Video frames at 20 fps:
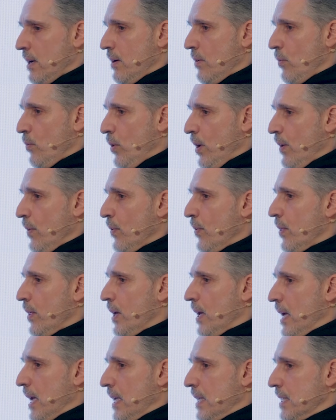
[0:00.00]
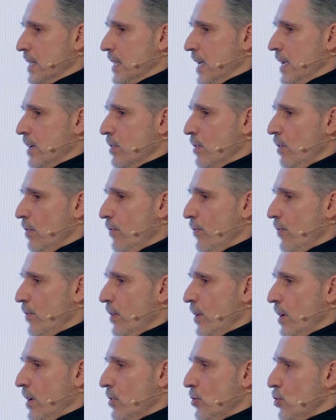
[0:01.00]
with a set of
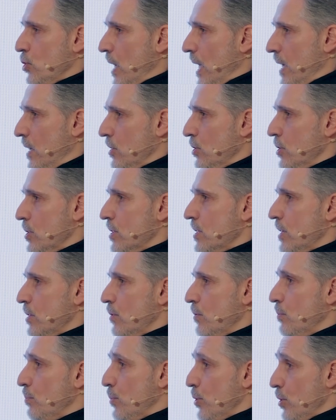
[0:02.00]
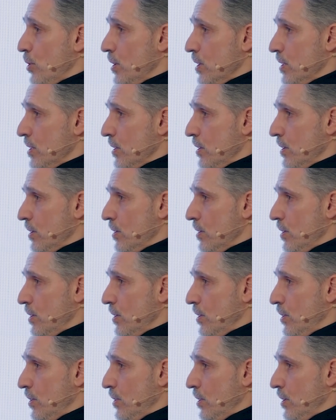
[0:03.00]
challenges and on burdens
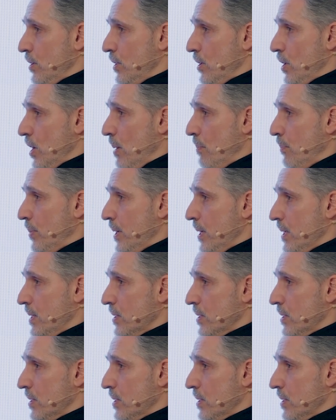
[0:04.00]
on the companies.